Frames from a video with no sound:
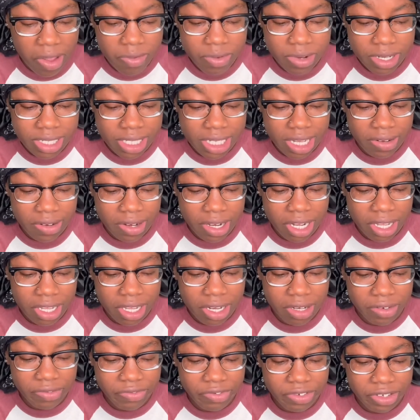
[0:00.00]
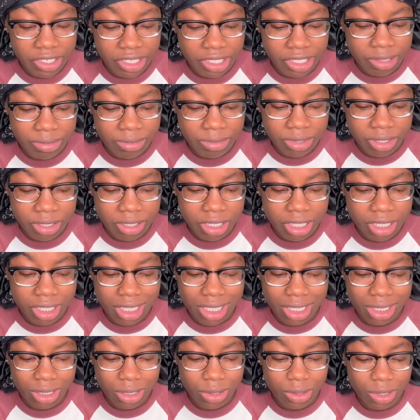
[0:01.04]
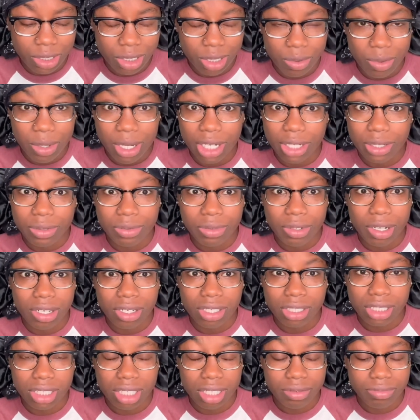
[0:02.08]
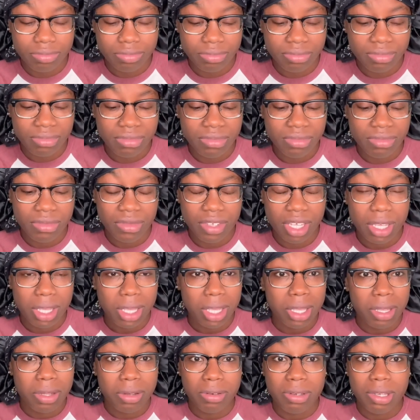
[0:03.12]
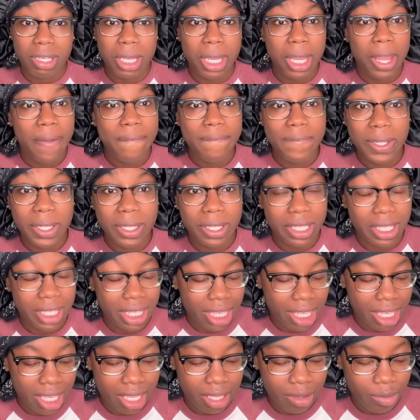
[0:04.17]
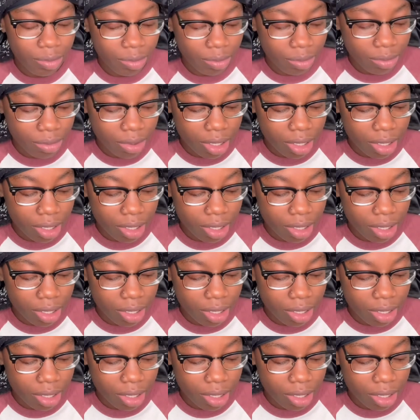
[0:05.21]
I went to South Carolina for the summer, because that's usually what I do all the time. Never again.